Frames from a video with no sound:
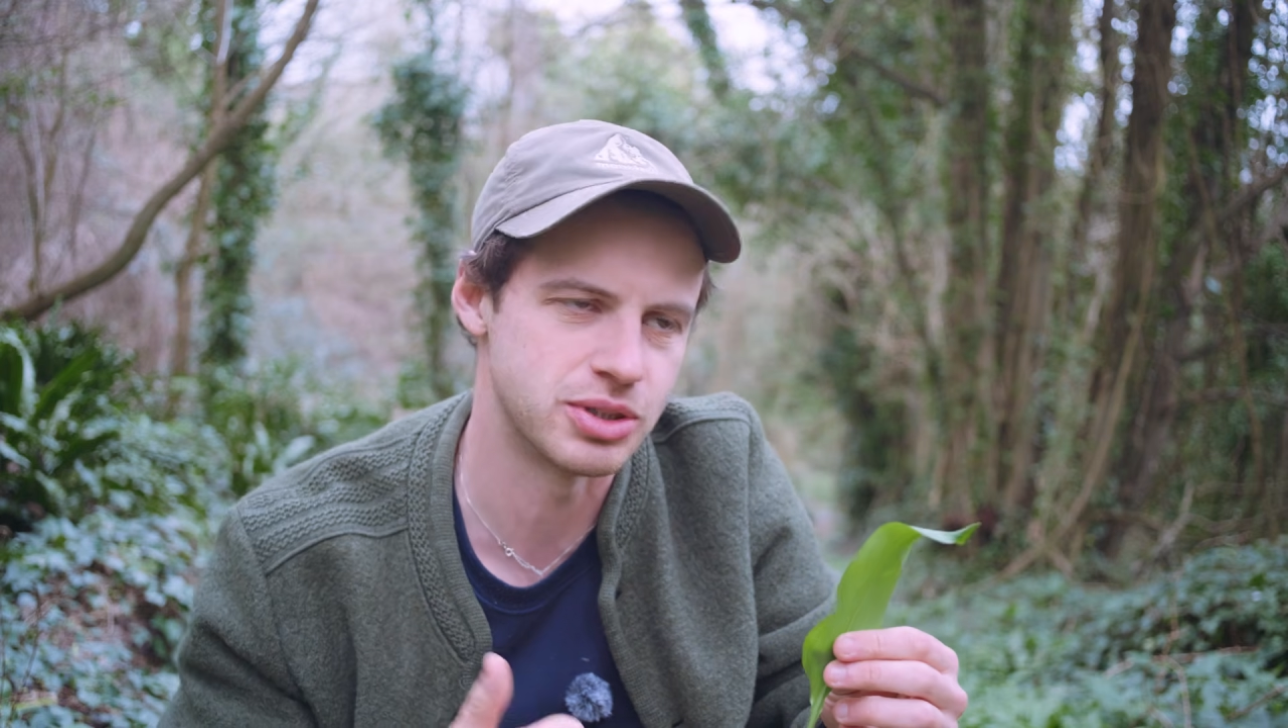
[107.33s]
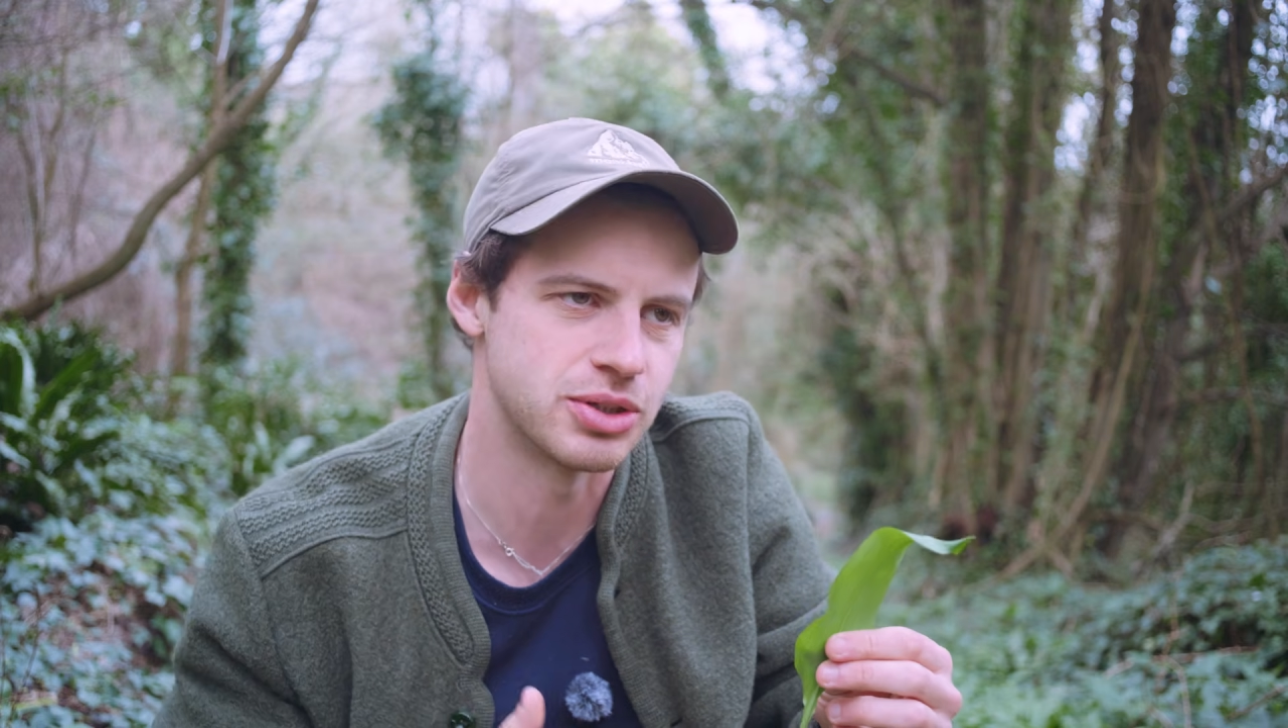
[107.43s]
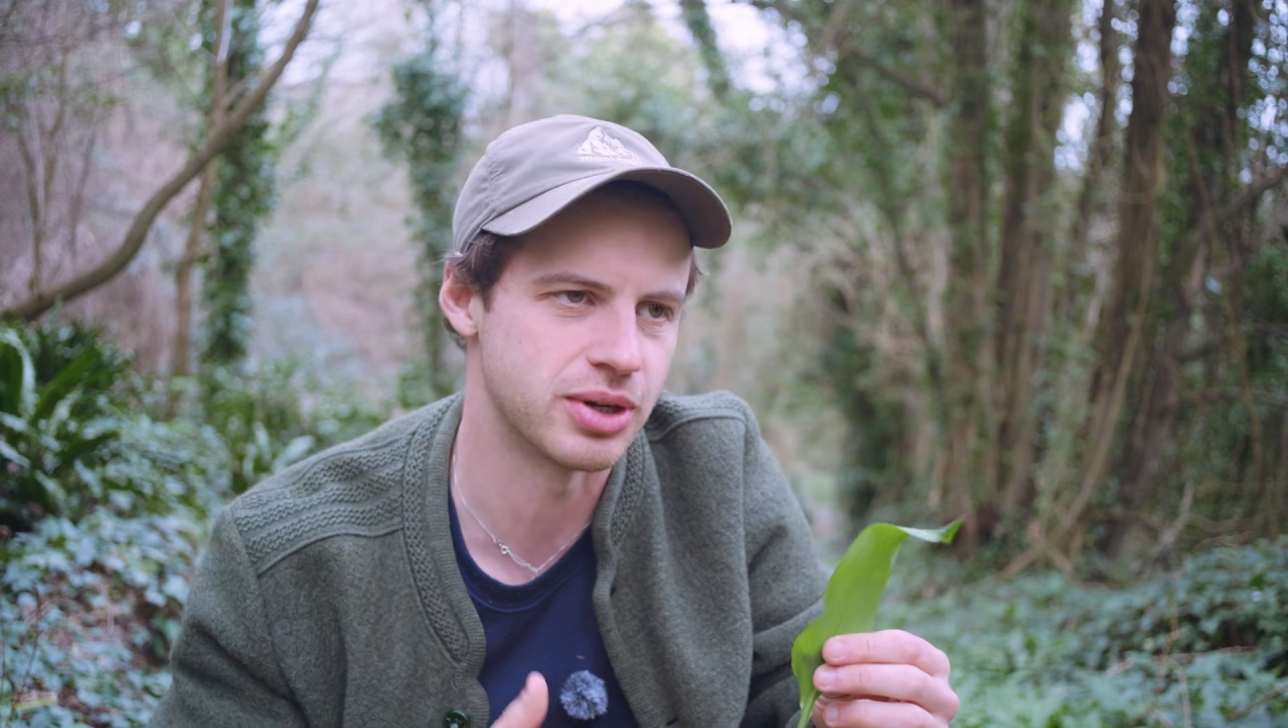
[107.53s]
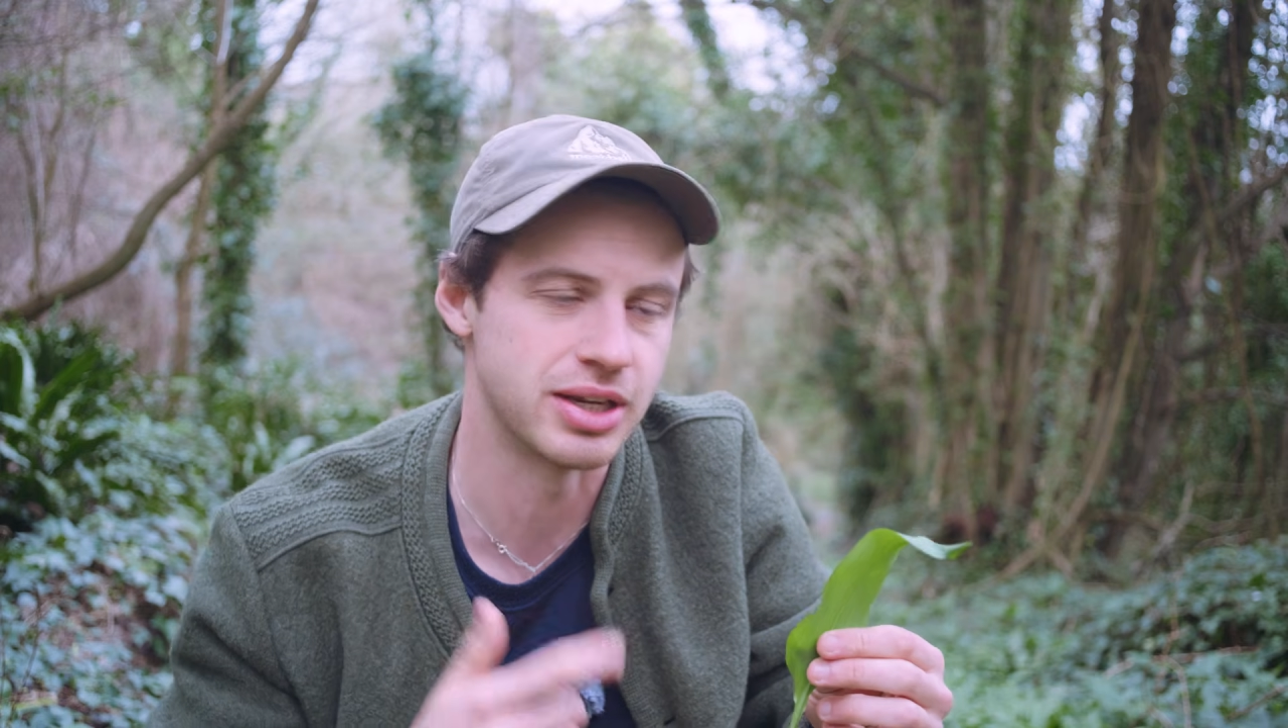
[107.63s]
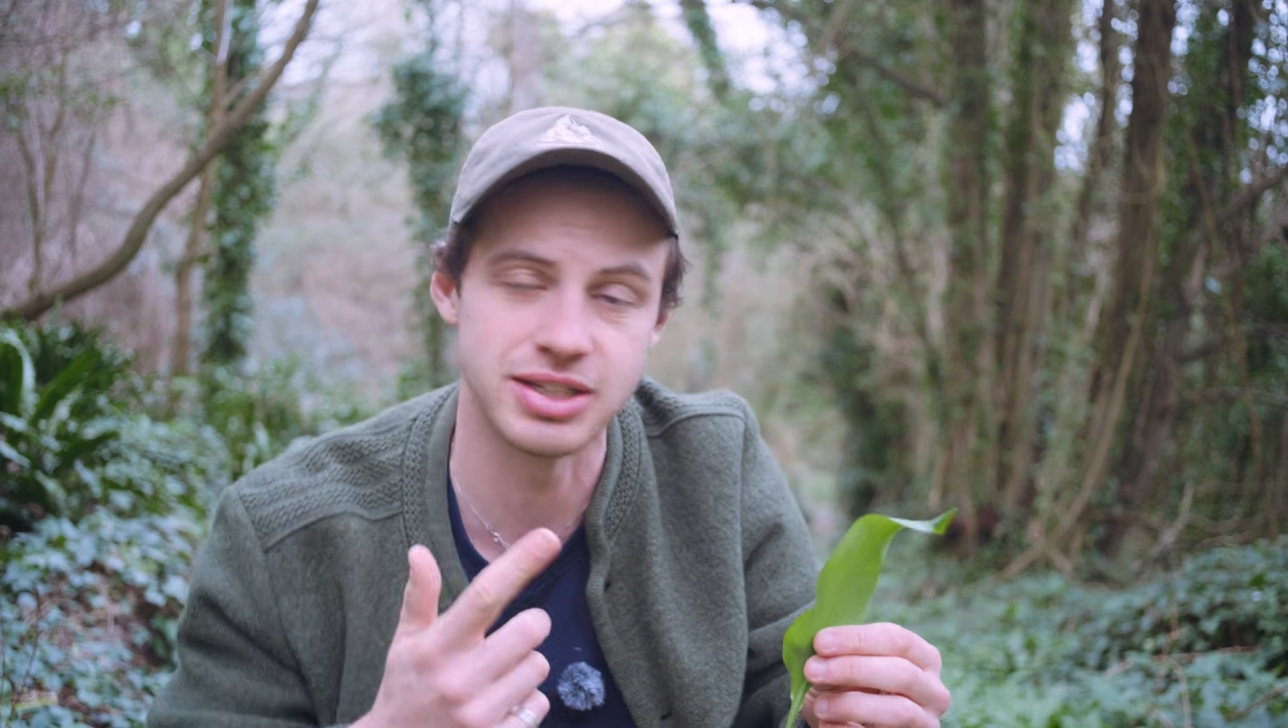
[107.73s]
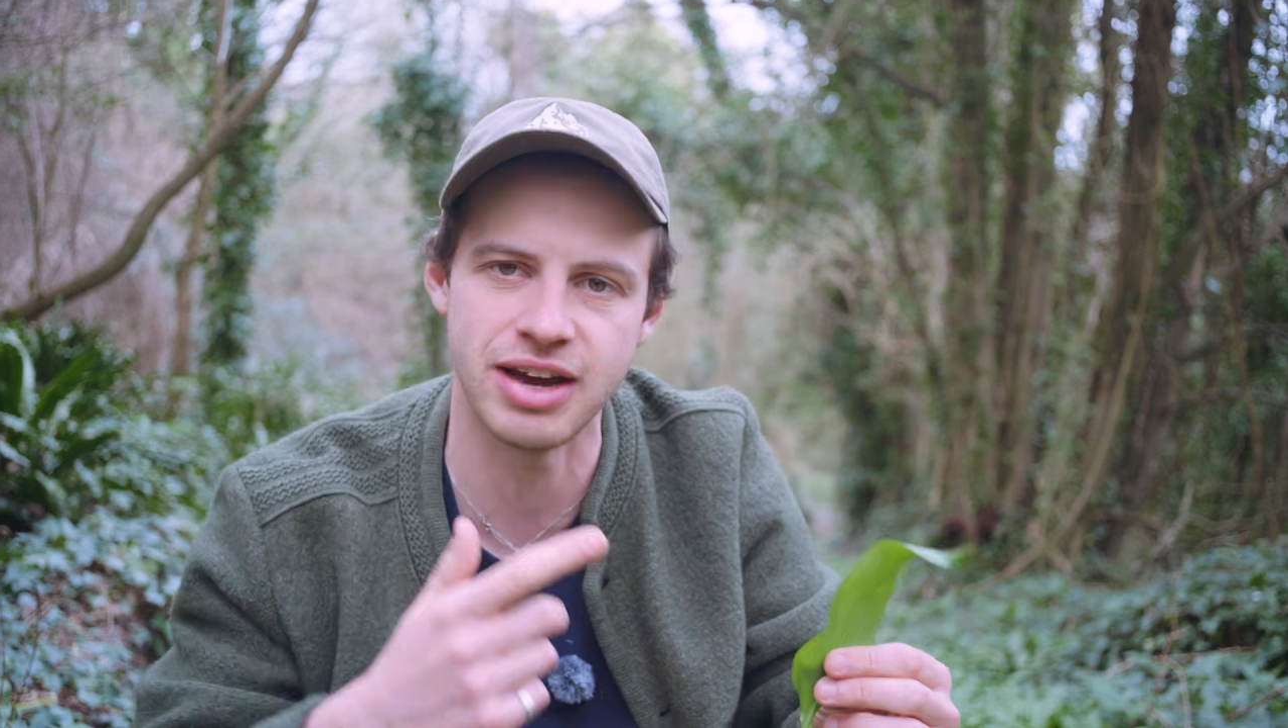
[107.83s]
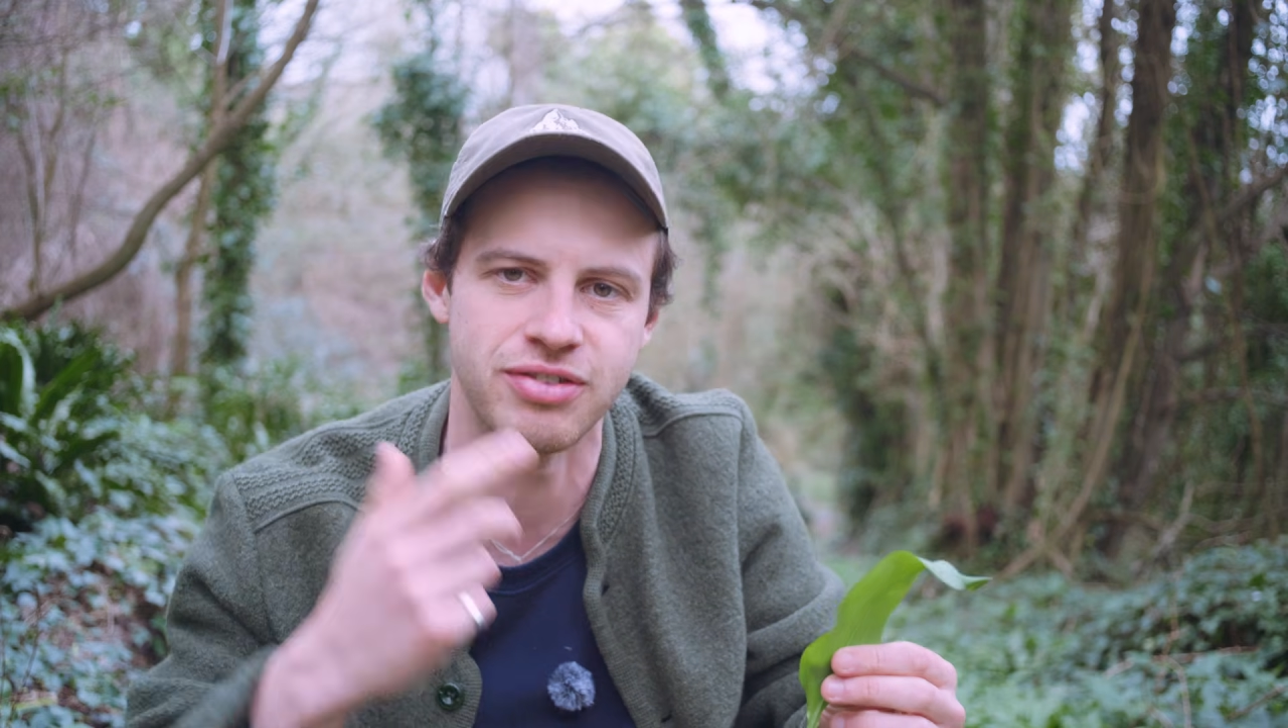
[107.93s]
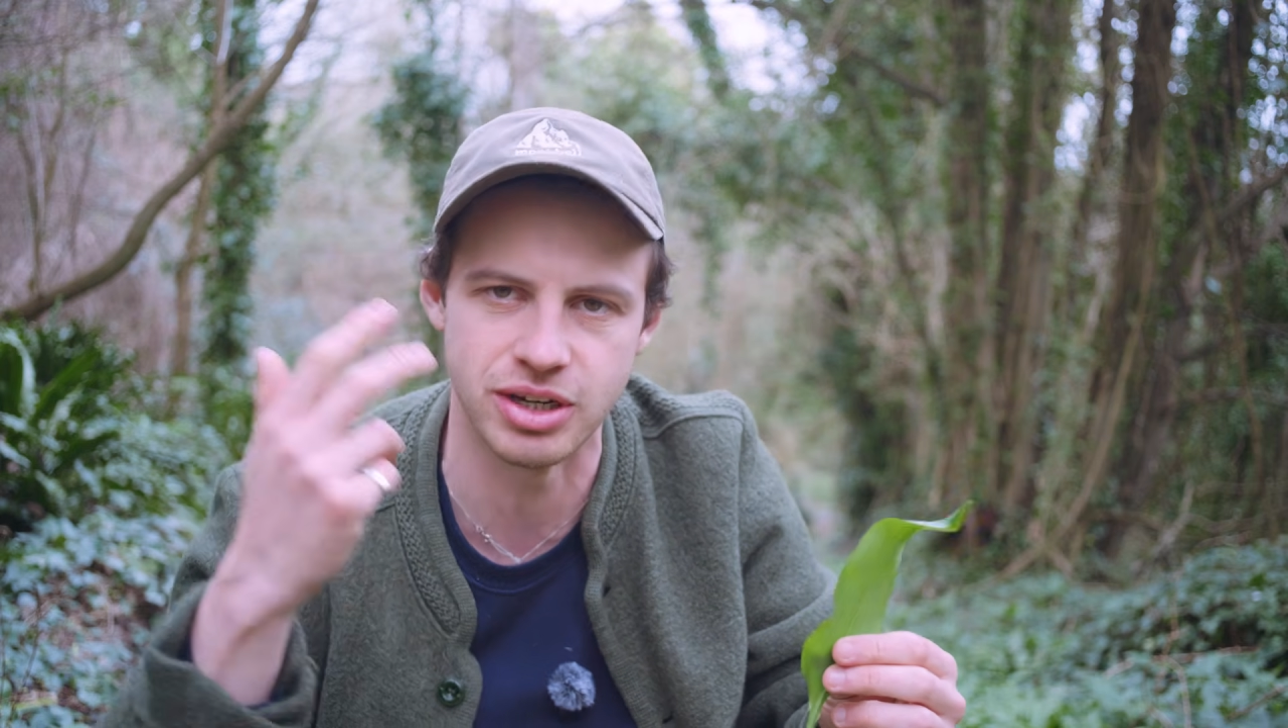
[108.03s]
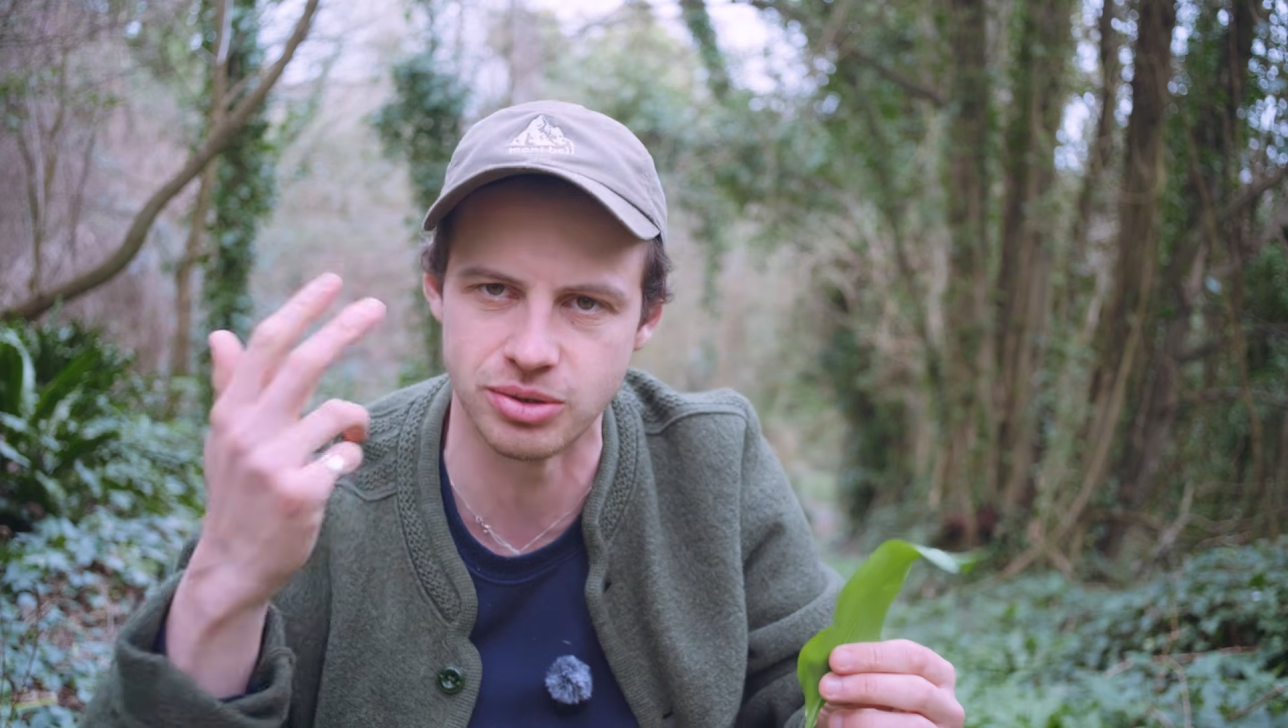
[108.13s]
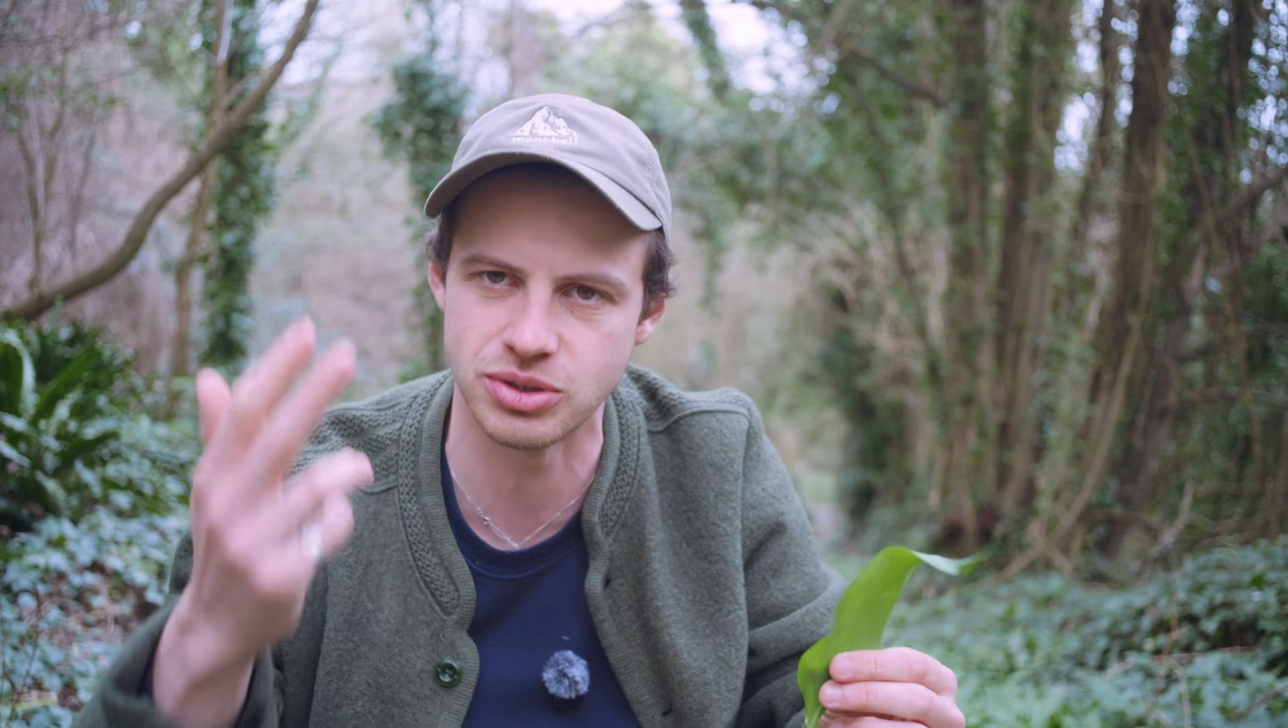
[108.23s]
we're talking
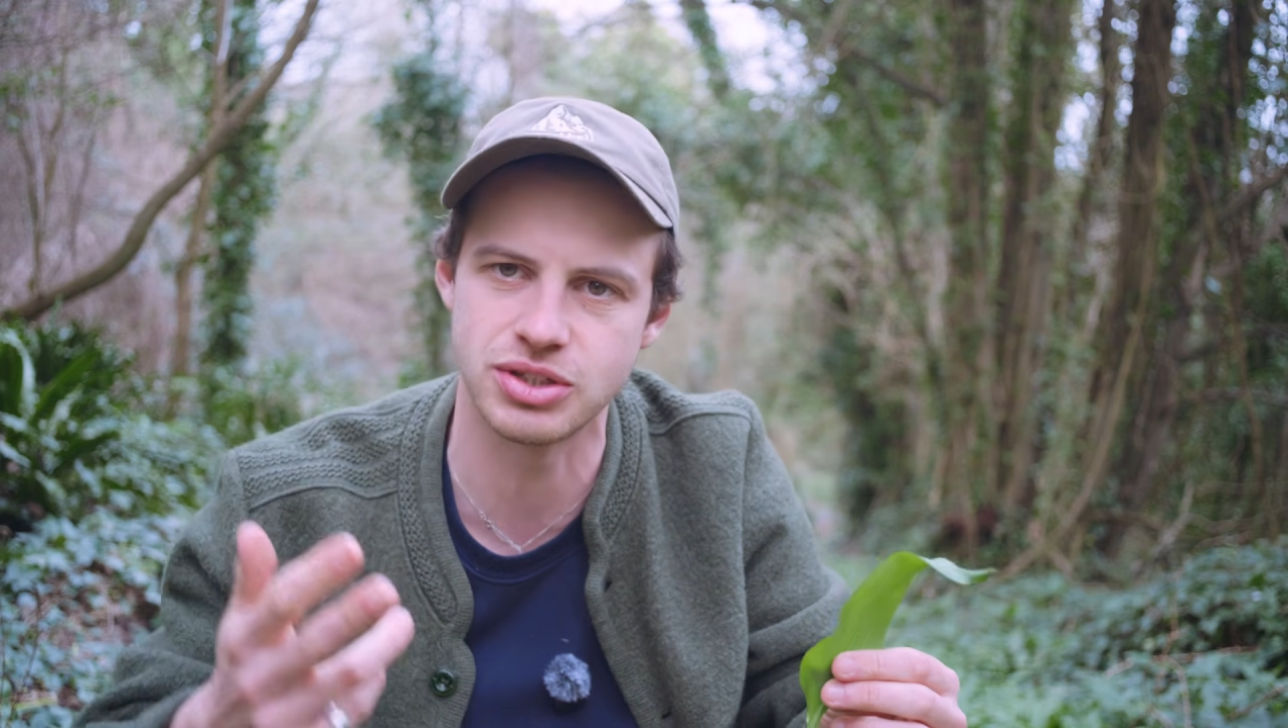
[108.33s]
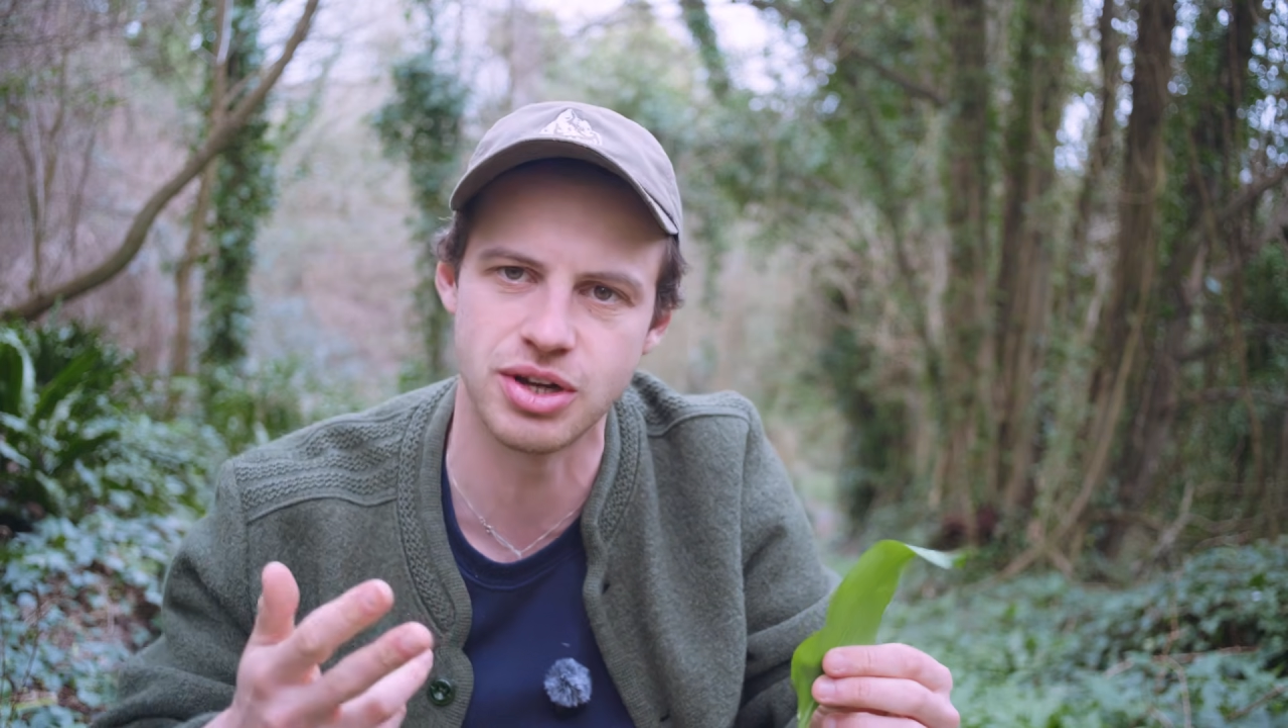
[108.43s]
daffodils,